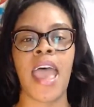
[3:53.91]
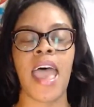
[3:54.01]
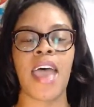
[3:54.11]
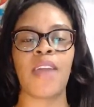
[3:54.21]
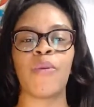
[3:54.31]

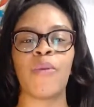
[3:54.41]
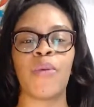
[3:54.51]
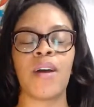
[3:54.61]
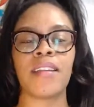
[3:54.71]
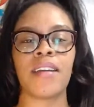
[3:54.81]
and
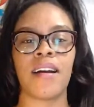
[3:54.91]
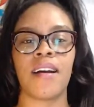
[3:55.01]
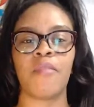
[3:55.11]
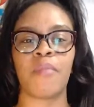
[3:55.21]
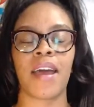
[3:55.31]
one
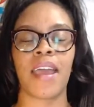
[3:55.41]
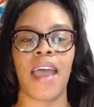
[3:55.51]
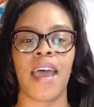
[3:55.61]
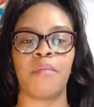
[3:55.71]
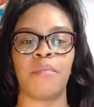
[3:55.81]
of my
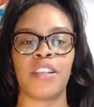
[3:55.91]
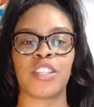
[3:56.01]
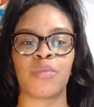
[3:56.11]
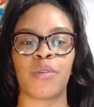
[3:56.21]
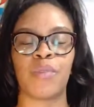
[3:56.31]

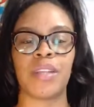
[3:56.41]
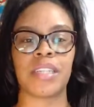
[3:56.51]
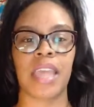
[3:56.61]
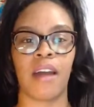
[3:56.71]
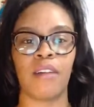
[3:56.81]
admins will reach
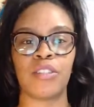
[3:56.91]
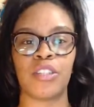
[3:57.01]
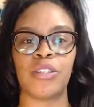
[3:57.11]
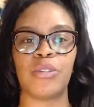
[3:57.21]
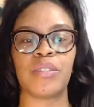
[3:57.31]
out to
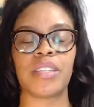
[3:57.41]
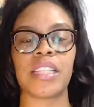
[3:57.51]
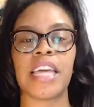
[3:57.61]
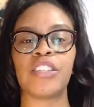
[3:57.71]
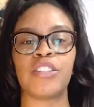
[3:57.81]
you to
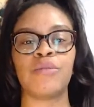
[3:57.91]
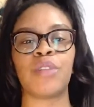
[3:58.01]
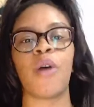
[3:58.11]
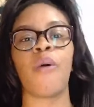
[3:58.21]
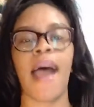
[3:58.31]
let you
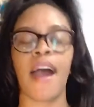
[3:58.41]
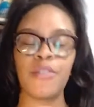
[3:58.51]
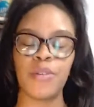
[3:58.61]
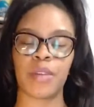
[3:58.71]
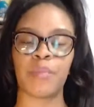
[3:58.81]
know how
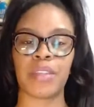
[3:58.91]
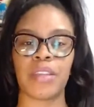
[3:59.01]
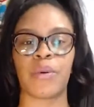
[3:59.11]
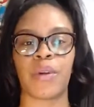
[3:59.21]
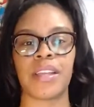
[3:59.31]
you
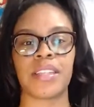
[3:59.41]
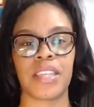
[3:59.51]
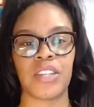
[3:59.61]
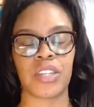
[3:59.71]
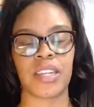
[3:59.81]
complete
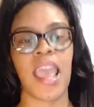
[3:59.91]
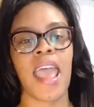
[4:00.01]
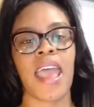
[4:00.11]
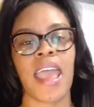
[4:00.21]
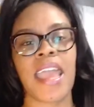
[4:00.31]
orientation
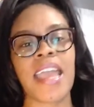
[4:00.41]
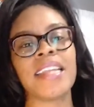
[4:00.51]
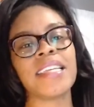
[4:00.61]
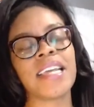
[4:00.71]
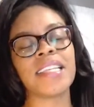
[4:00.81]

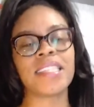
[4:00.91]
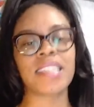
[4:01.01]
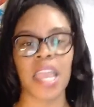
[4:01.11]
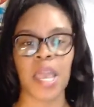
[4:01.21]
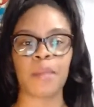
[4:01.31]
and get
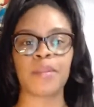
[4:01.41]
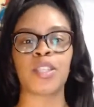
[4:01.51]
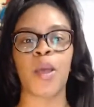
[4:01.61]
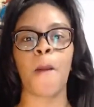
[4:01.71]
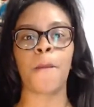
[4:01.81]

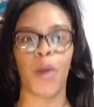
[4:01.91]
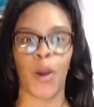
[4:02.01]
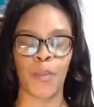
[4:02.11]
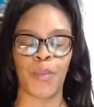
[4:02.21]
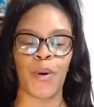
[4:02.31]
stamped
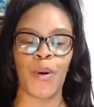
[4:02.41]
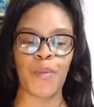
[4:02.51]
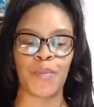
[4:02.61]
Purple